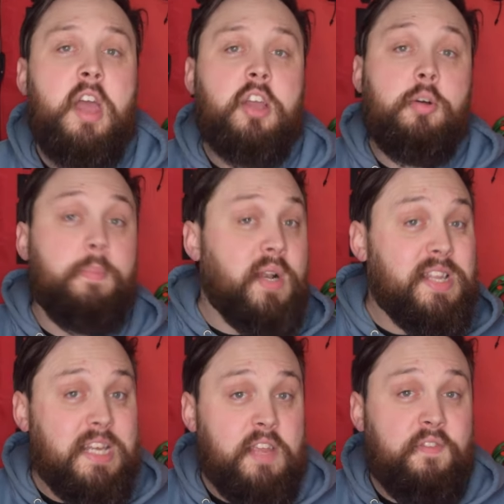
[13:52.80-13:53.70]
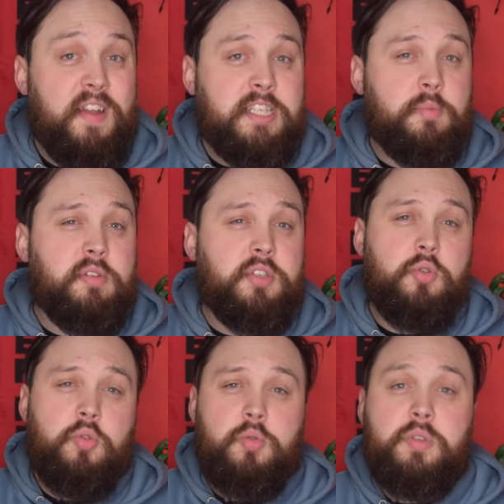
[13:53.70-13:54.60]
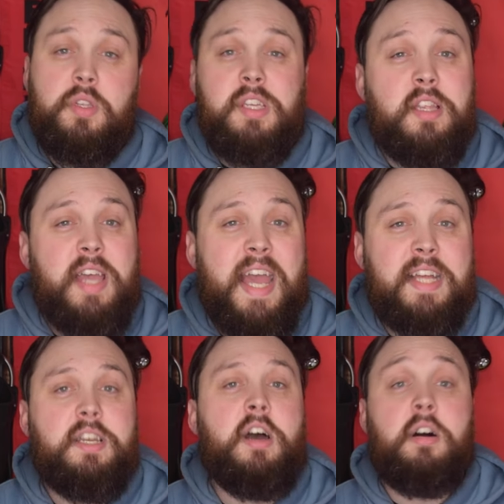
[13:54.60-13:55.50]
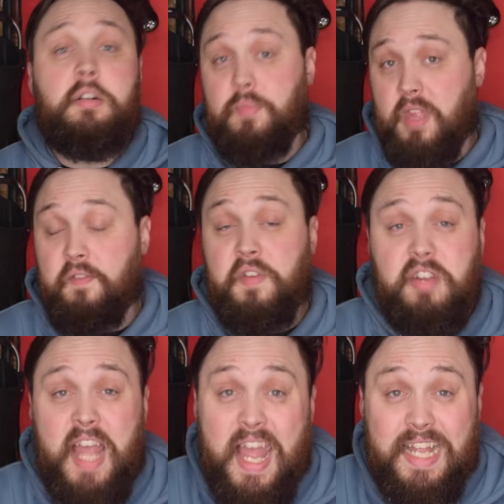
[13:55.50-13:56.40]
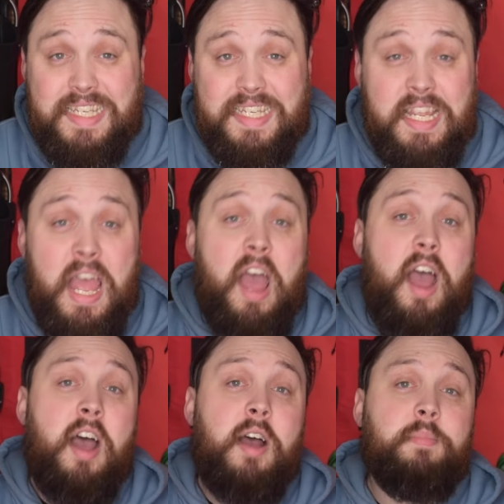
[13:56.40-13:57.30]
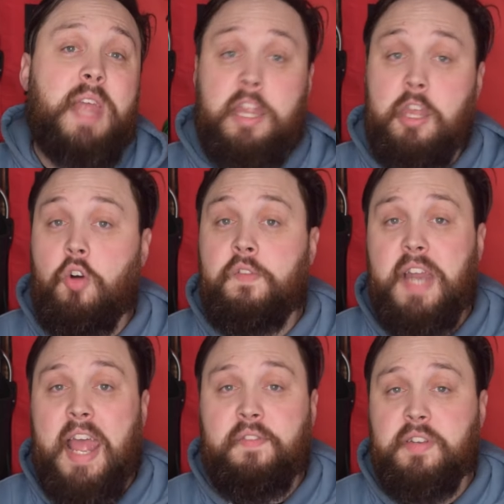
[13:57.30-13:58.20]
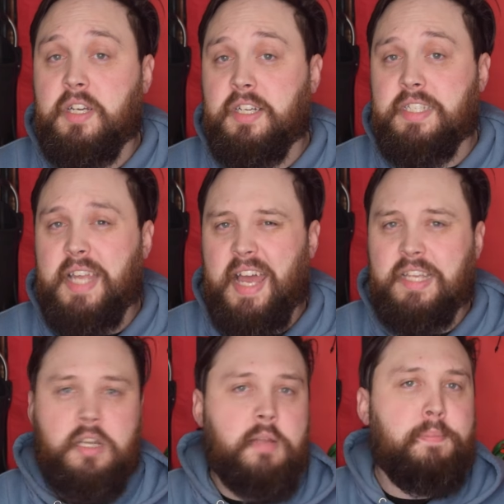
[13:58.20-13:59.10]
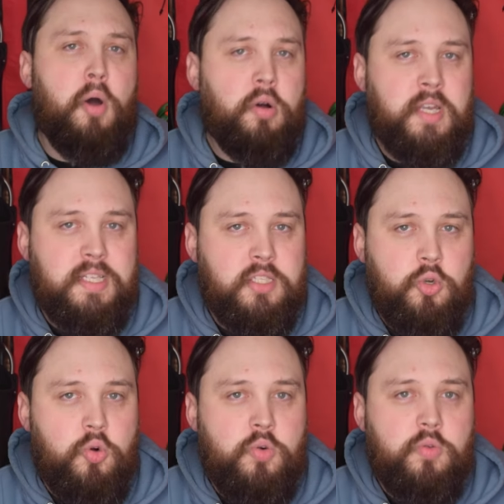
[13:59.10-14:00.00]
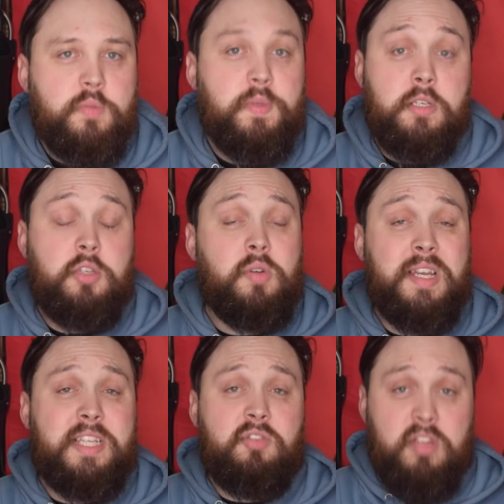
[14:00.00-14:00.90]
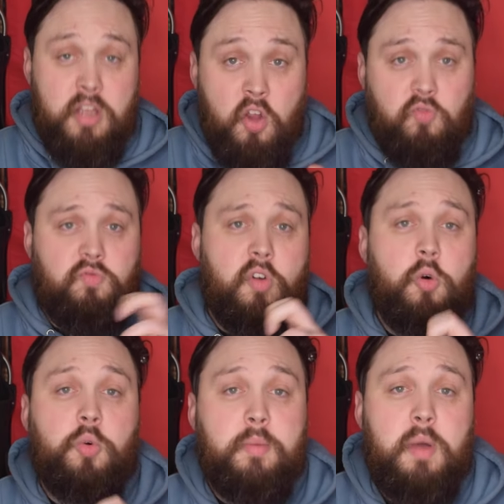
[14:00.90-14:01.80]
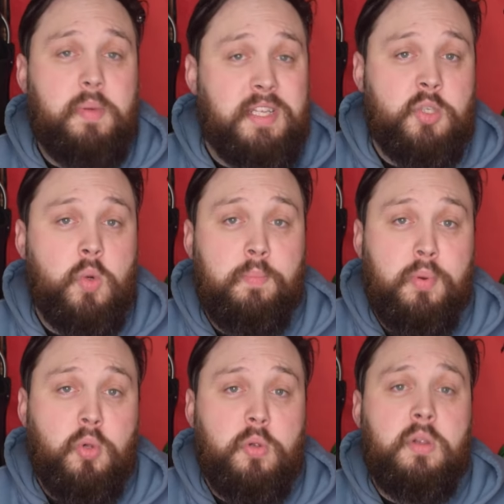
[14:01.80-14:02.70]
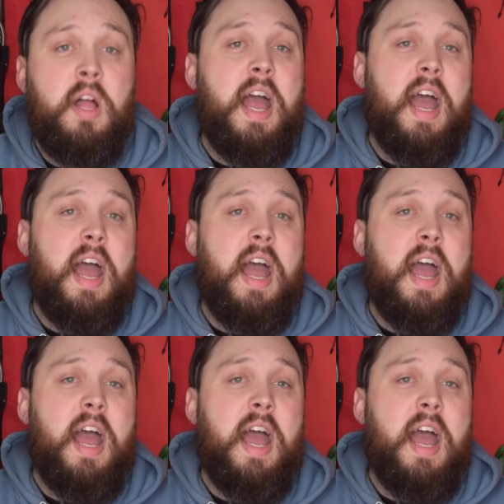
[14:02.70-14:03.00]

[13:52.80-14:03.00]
Completely flexible snorkels, on the other hand, they're very handy, and they're often advertised as like pocket snorkels because you can literally roll them up into a ball.